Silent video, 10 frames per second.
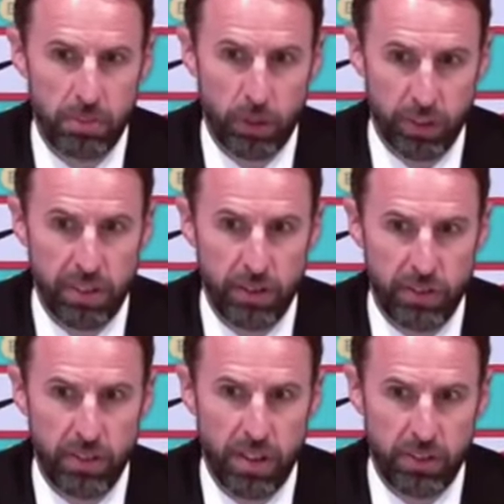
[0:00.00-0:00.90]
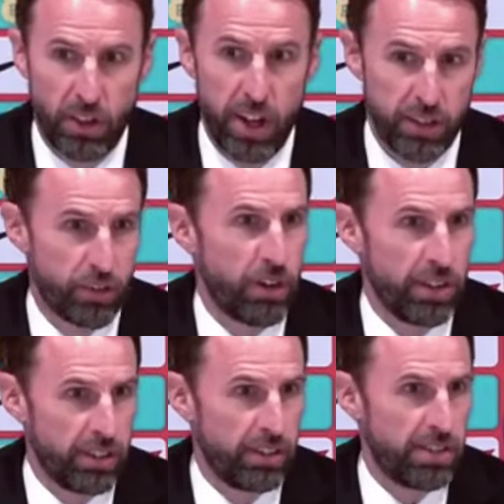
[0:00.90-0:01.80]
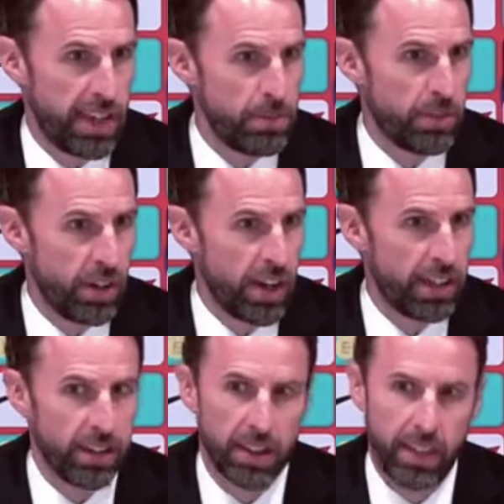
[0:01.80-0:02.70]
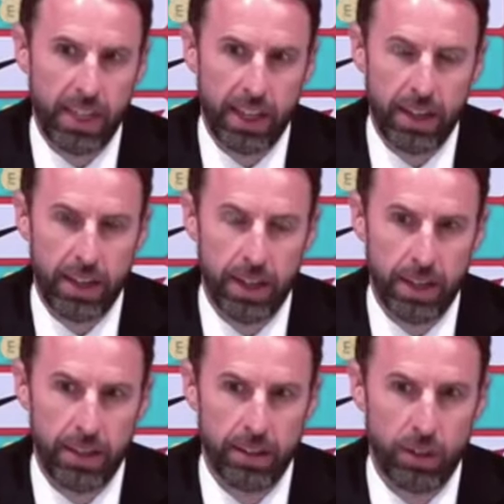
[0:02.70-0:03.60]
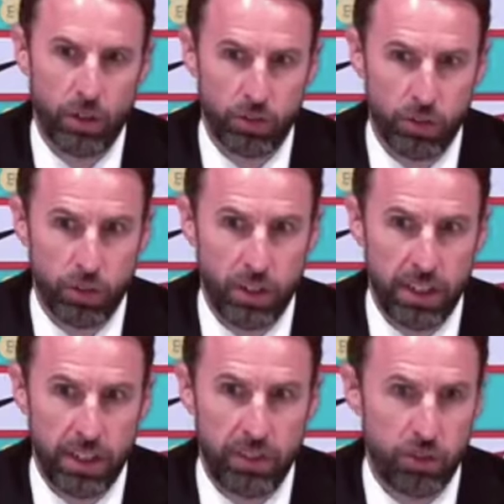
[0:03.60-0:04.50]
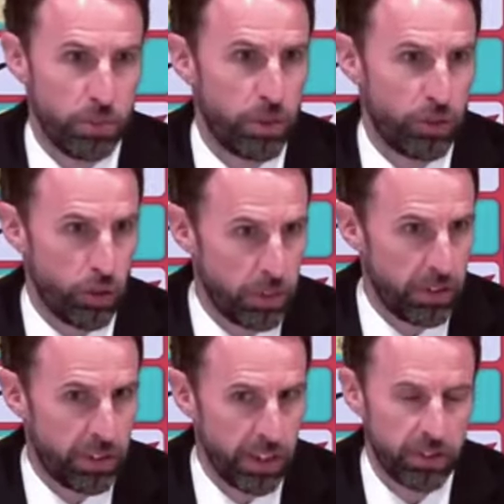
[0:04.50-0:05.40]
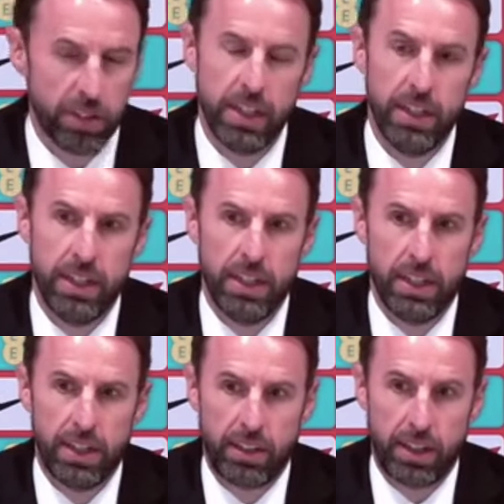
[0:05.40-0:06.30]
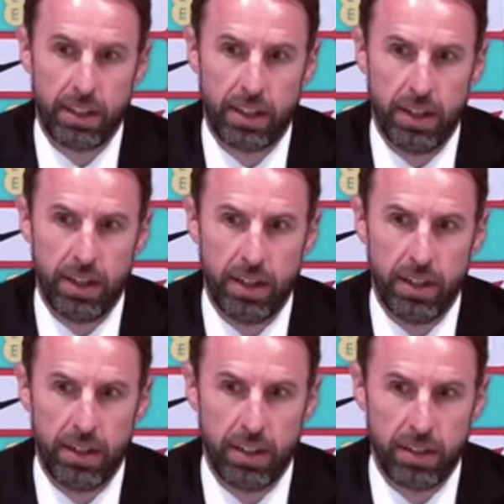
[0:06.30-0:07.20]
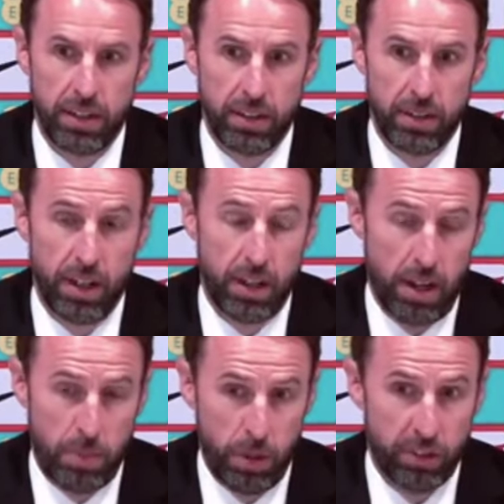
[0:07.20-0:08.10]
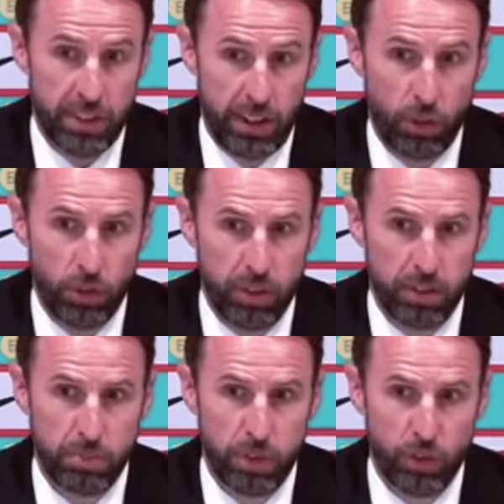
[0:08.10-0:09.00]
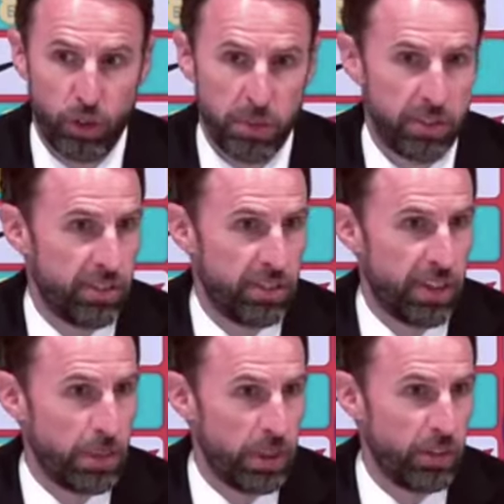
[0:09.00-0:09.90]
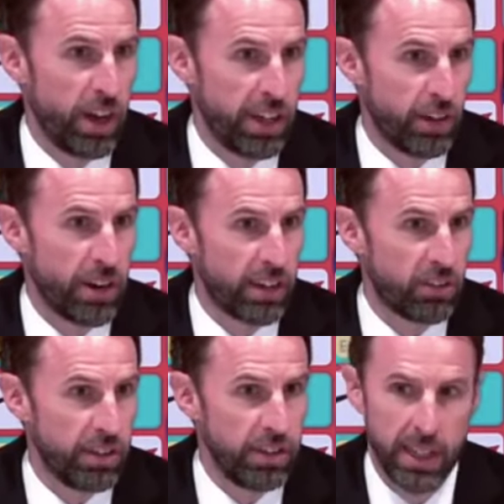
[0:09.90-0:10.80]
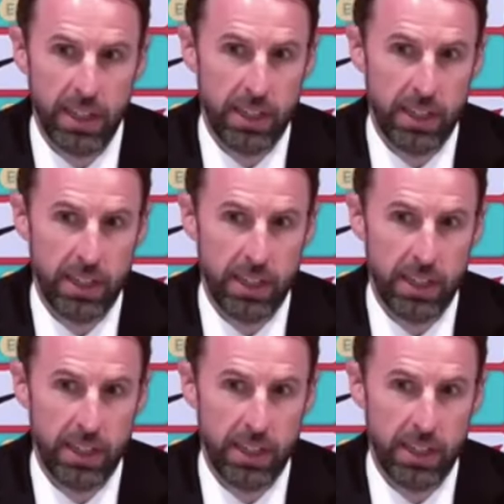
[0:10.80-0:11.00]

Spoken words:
positive signs for us as a team tonight. I think lots of good individual performances. I think I personally thought the performance is a step in the right direction,